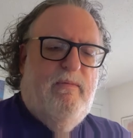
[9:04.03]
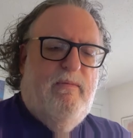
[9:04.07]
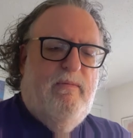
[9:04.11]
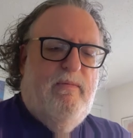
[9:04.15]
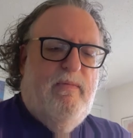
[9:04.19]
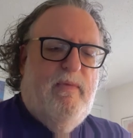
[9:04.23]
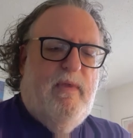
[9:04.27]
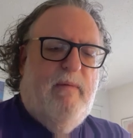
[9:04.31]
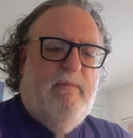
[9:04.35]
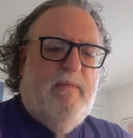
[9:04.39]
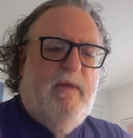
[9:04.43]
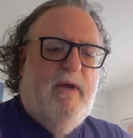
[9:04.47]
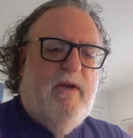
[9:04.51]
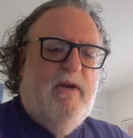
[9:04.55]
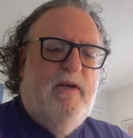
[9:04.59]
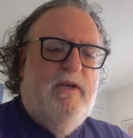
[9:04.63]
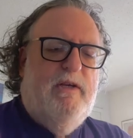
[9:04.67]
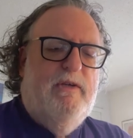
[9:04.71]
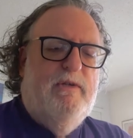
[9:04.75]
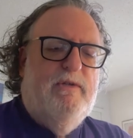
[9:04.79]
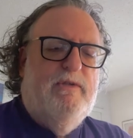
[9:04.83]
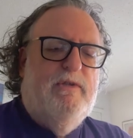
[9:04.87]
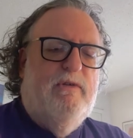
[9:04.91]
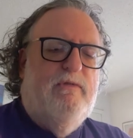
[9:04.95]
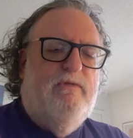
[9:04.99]
I'm not going to
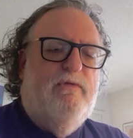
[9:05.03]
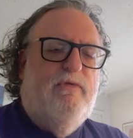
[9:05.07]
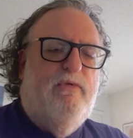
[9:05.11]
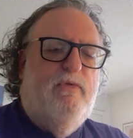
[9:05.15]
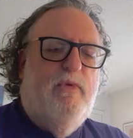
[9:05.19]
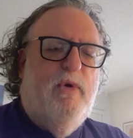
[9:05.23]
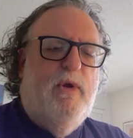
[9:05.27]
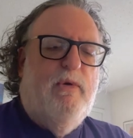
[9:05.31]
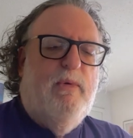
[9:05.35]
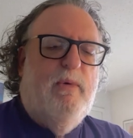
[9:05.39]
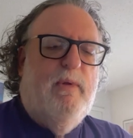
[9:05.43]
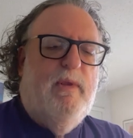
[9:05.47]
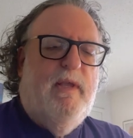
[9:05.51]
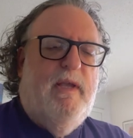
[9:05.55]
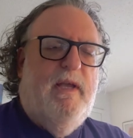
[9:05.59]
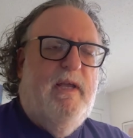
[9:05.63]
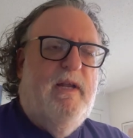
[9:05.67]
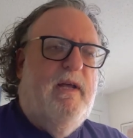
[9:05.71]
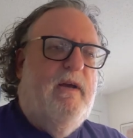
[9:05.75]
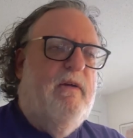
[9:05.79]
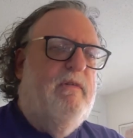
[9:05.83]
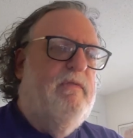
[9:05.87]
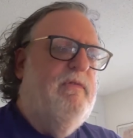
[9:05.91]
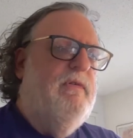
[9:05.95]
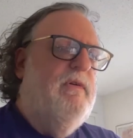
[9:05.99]
use it frequently
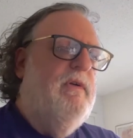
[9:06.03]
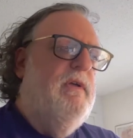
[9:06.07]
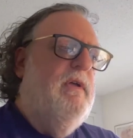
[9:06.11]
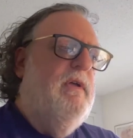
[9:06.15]
enough,